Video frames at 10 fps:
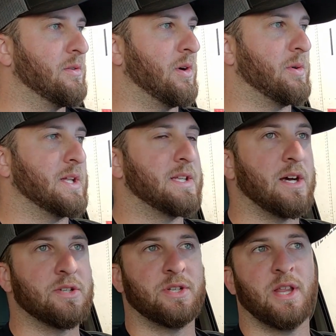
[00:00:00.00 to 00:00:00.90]
Well, when he
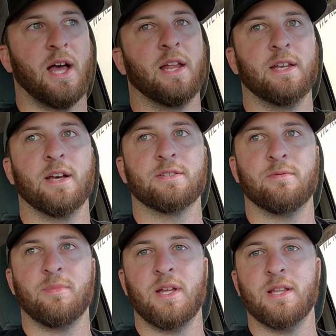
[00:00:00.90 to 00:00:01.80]
tells you that, he
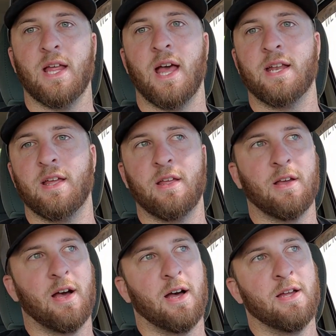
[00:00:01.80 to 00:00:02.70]
doesn't mean that.
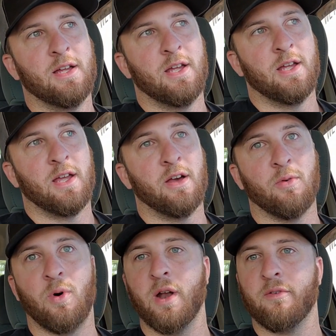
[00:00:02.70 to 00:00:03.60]

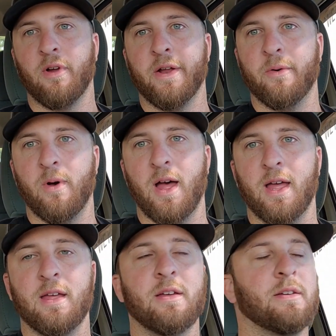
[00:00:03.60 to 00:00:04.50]
He'll want it right away.